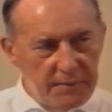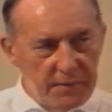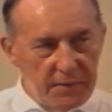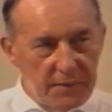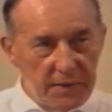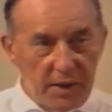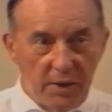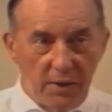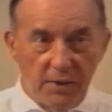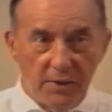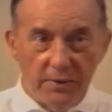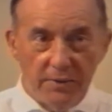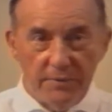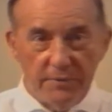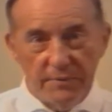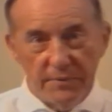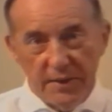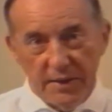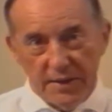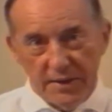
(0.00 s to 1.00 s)
Now,
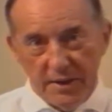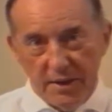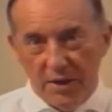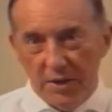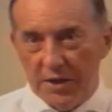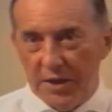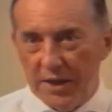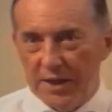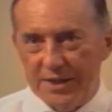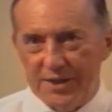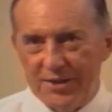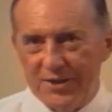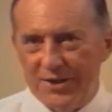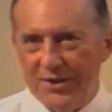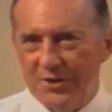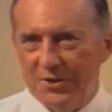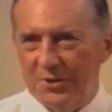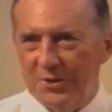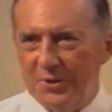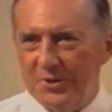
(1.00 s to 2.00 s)
that's not
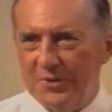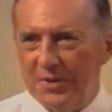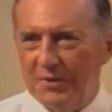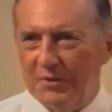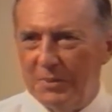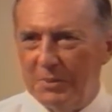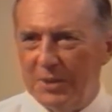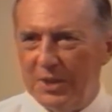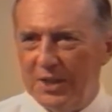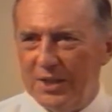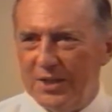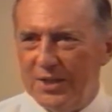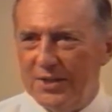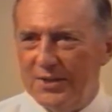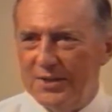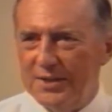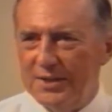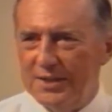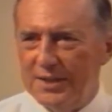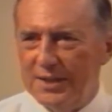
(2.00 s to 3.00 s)
necessarily true of everybody here
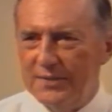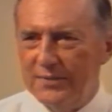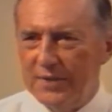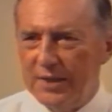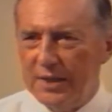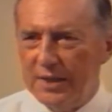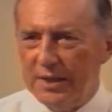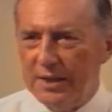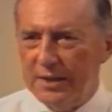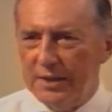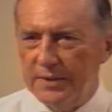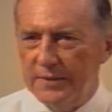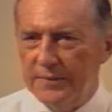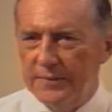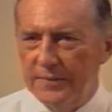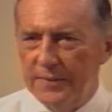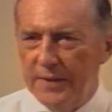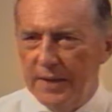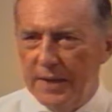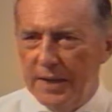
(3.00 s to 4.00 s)
this evening,
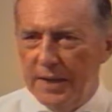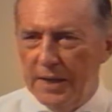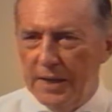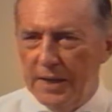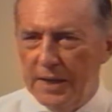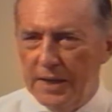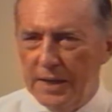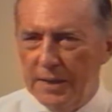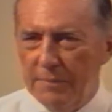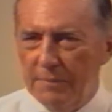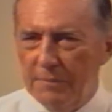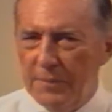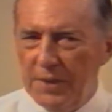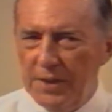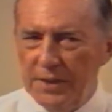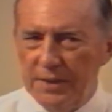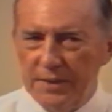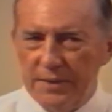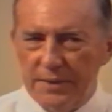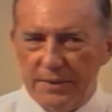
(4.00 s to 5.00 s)

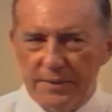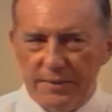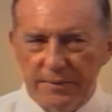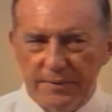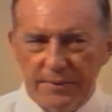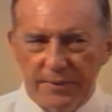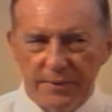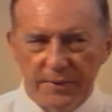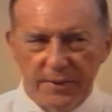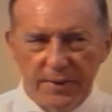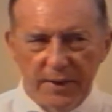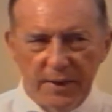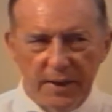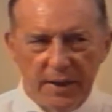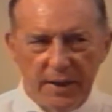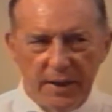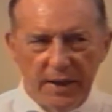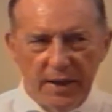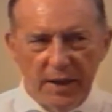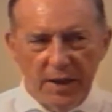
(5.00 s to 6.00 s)
but
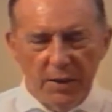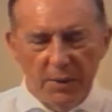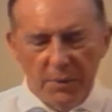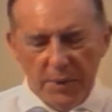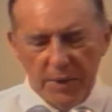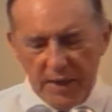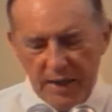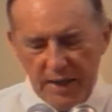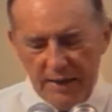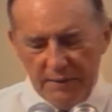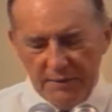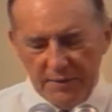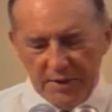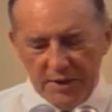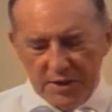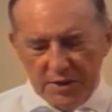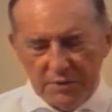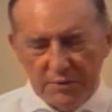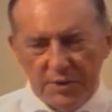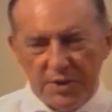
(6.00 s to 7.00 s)
we have
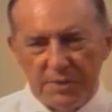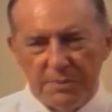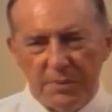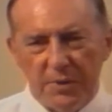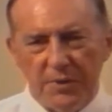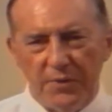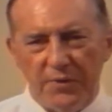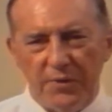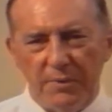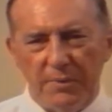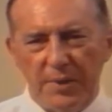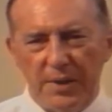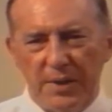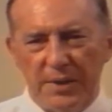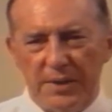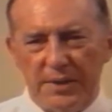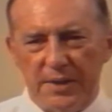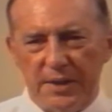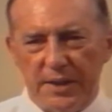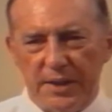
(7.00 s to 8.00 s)
this
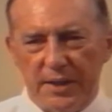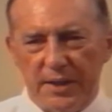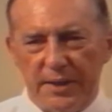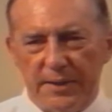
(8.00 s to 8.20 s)
responsibility